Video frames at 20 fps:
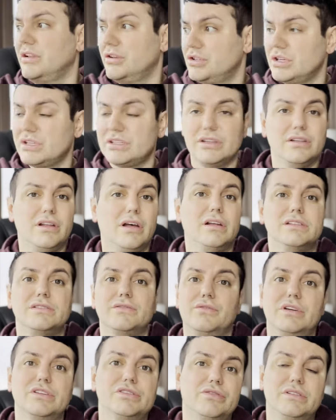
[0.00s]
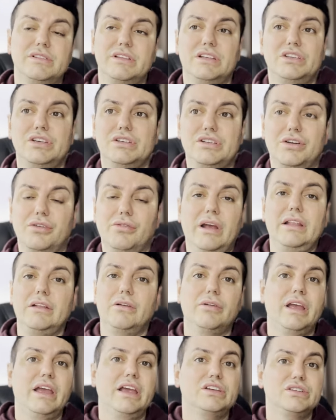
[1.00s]
There's just lots of restaurants. It's just a great
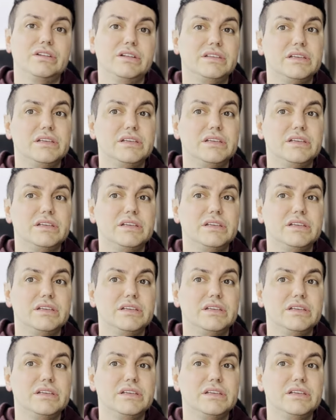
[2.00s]
location.